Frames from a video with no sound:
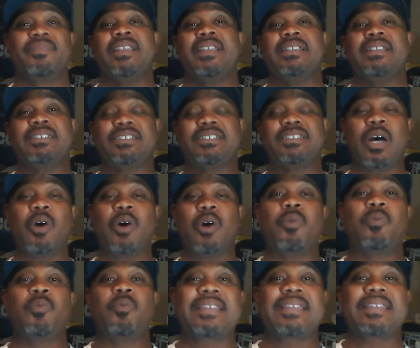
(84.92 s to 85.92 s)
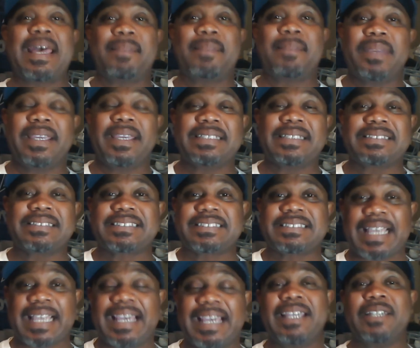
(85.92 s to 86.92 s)
So, with that being
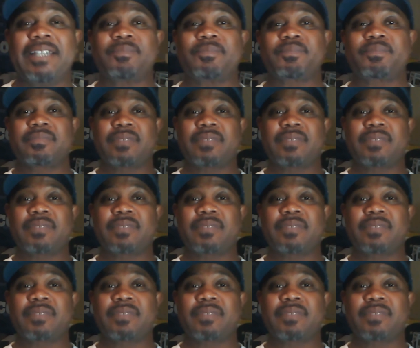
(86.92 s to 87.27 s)
said,